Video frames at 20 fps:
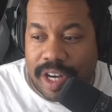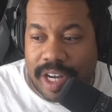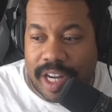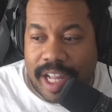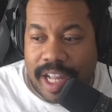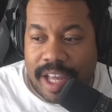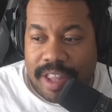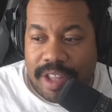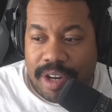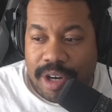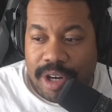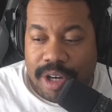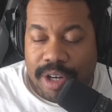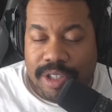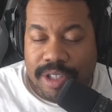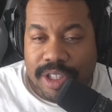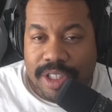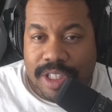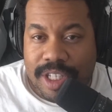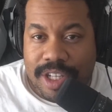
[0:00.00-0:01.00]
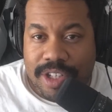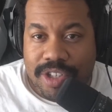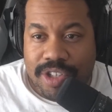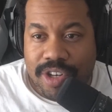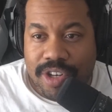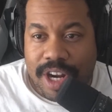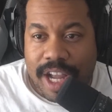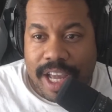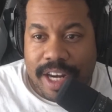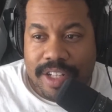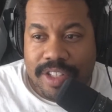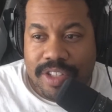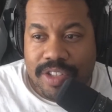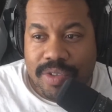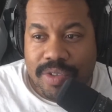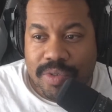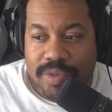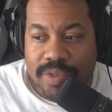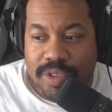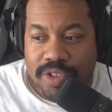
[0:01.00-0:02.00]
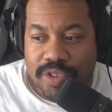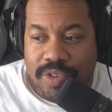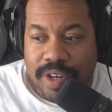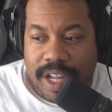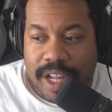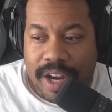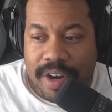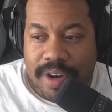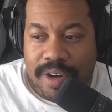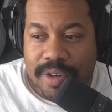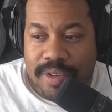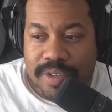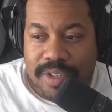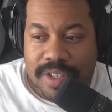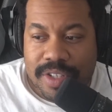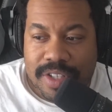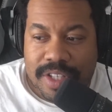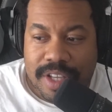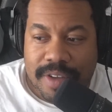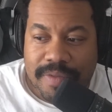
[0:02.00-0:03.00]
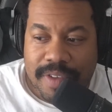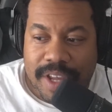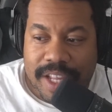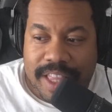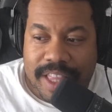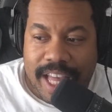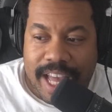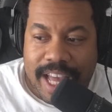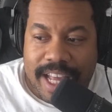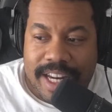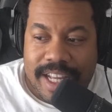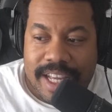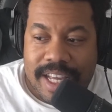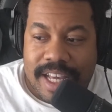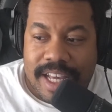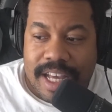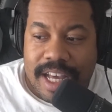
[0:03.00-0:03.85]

together to teach her how to do the trick arrows and stuff like that,